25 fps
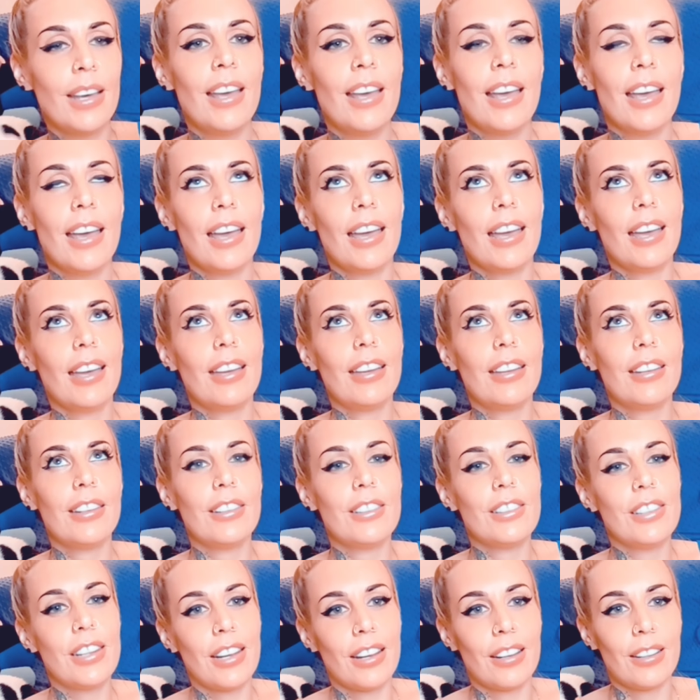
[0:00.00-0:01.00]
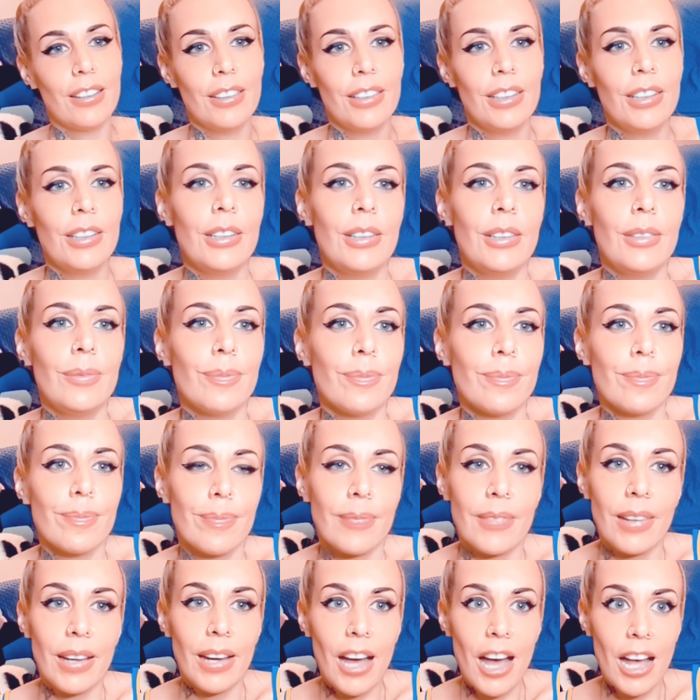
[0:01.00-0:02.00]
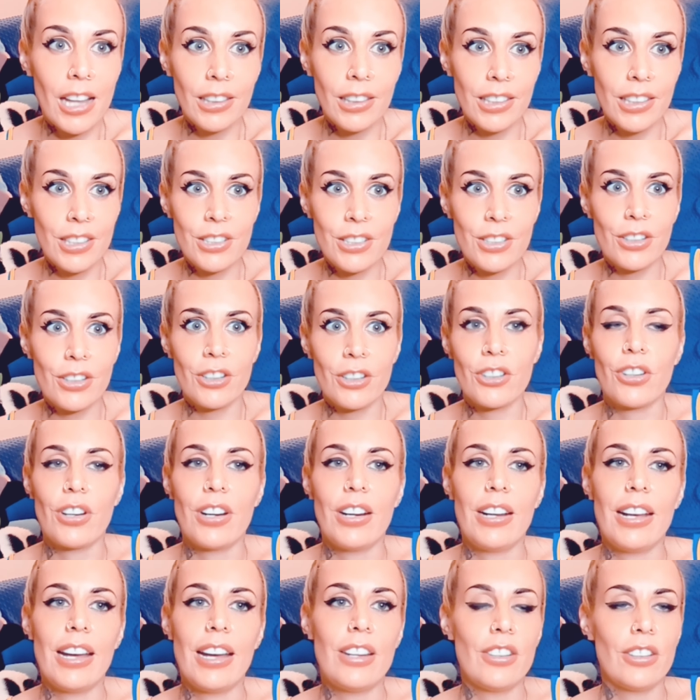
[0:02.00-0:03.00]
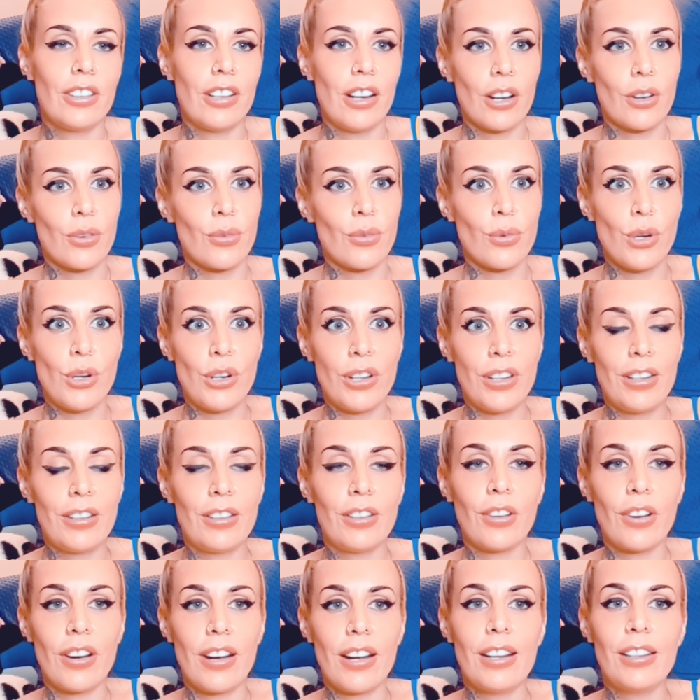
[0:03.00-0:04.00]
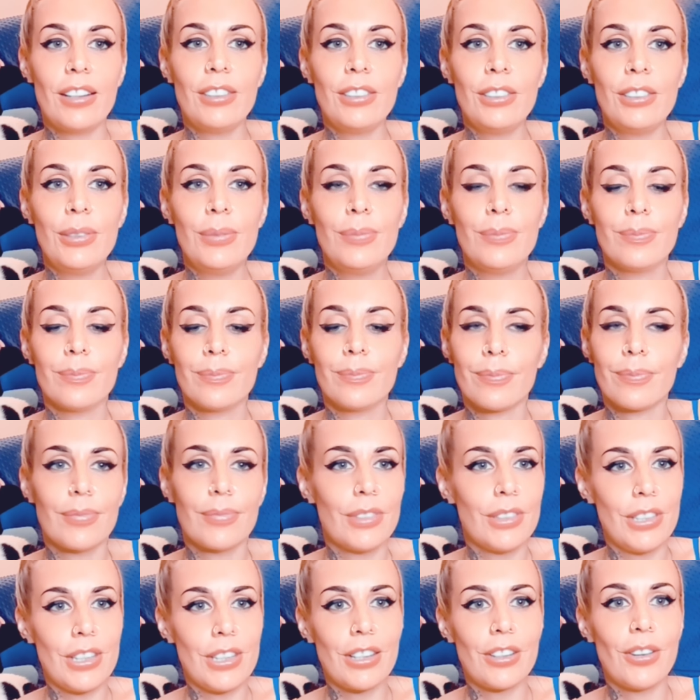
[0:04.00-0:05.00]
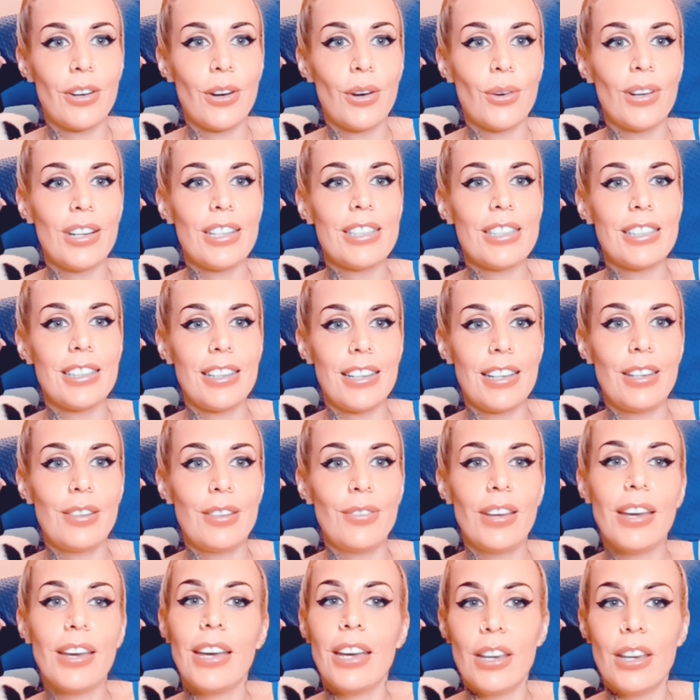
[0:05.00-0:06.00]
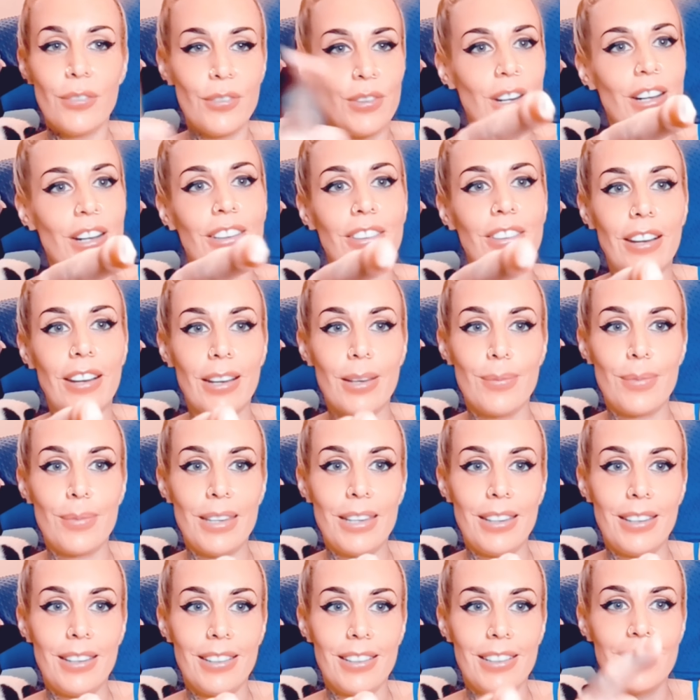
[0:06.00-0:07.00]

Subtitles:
And yeah, unless you're a tree and you're like rooted in the ground, you can always leave if you don't like me.